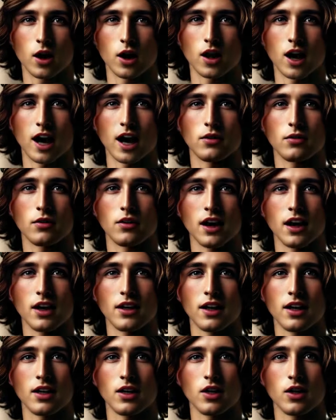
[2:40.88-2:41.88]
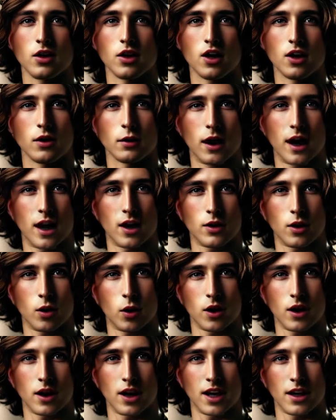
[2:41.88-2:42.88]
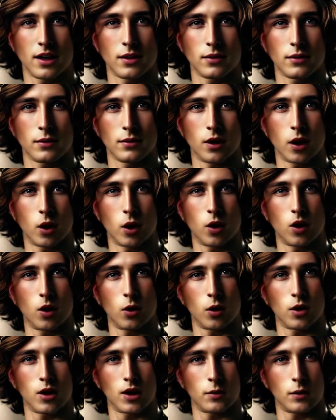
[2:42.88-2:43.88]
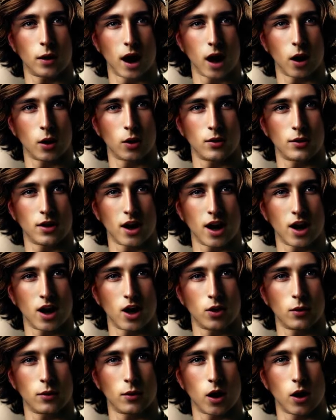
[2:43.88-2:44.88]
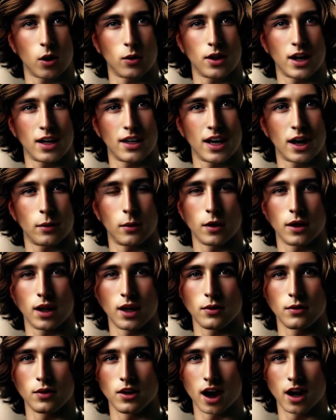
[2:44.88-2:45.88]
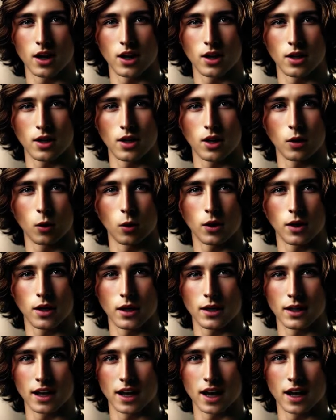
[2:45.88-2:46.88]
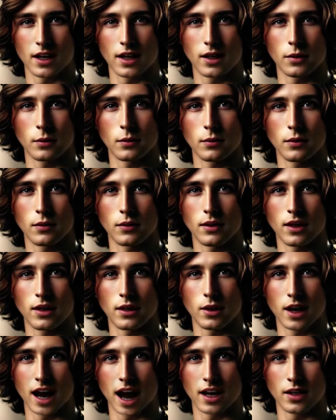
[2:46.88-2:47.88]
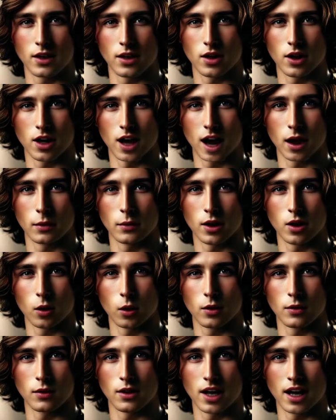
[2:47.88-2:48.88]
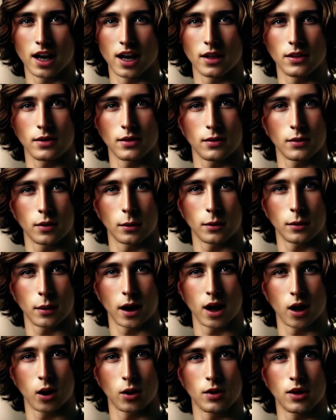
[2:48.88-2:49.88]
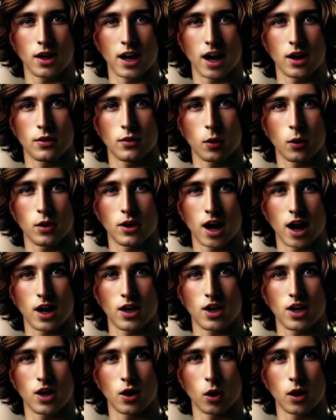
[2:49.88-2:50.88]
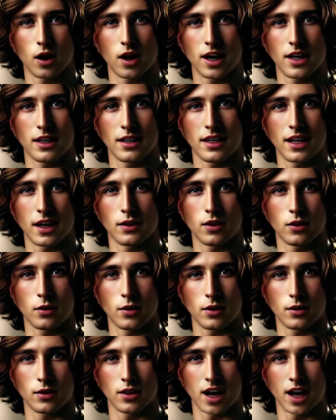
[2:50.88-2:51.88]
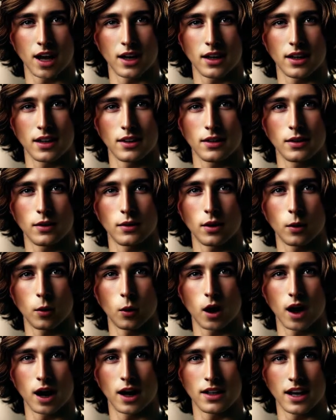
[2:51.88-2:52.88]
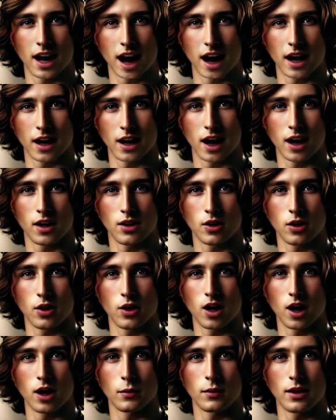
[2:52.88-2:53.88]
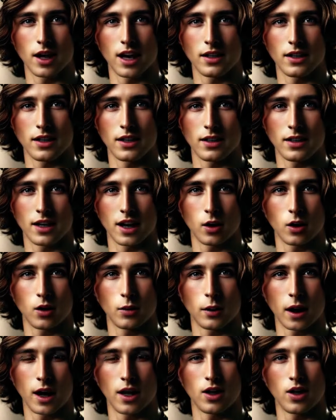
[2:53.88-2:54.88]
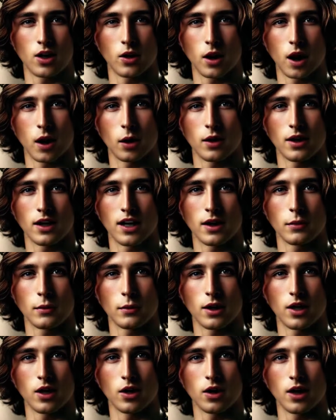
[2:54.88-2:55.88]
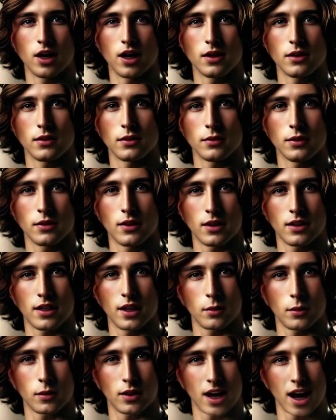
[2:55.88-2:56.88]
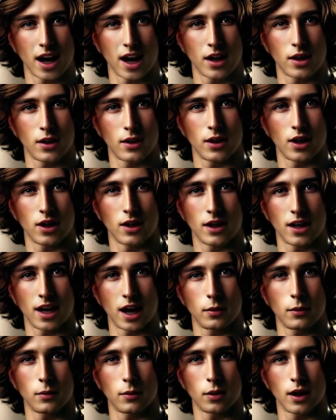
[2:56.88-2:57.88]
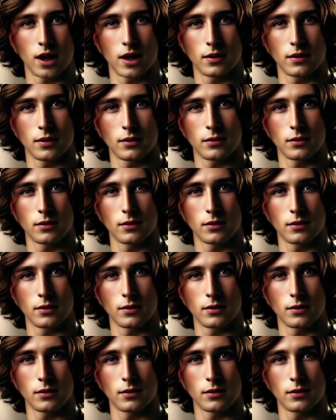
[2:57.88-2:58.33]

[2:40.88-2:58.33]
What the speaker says: could I finally assert my authority? Or would the power vacuum only deepen the fractures within the kingdom? The answer came swiftly. My own life was cut short in 715, when I died under circumstances that remain shrouded in mystery. Some say illness claimed me.